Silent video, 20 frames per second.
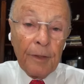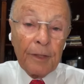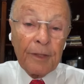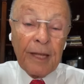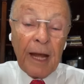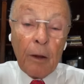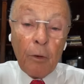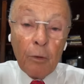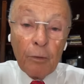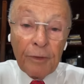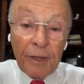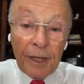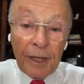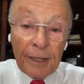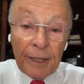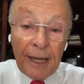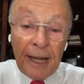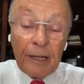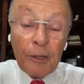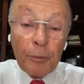They are
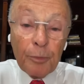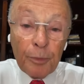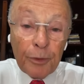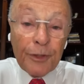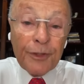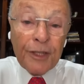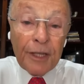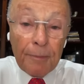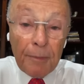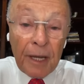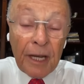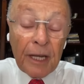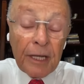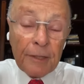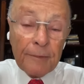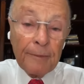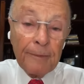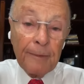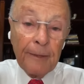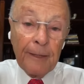condemned by
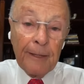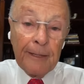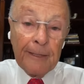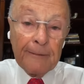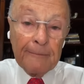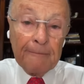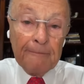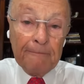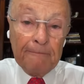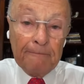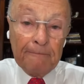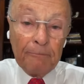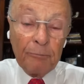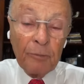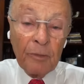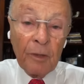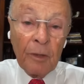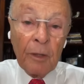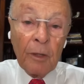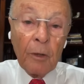themselves,
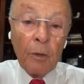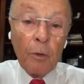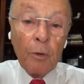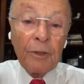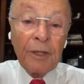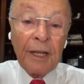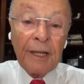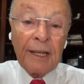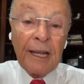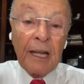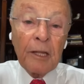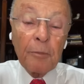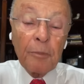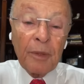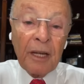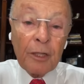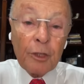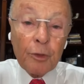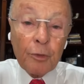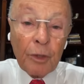
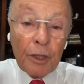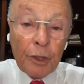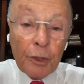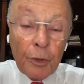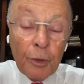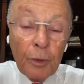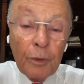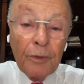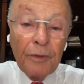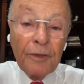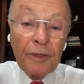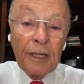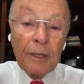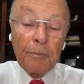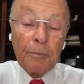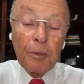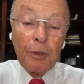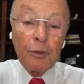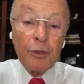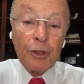condemned by their
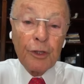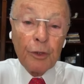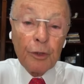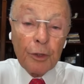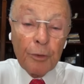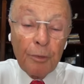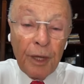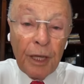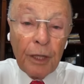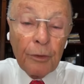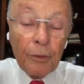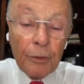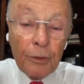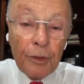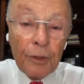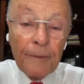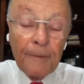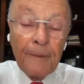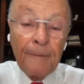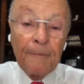doubts, their
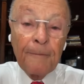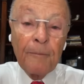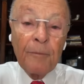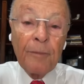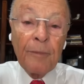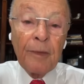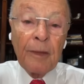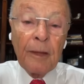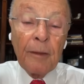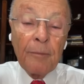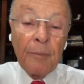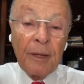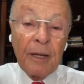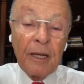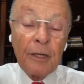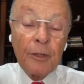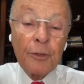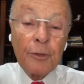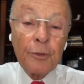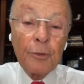fears,
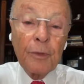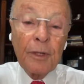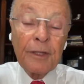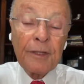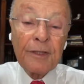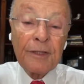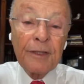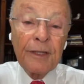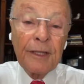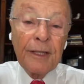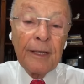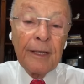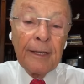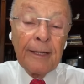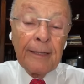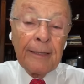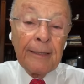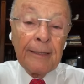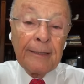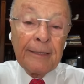by
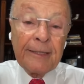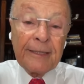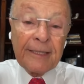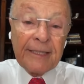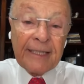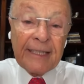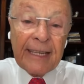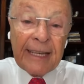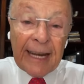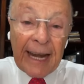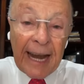their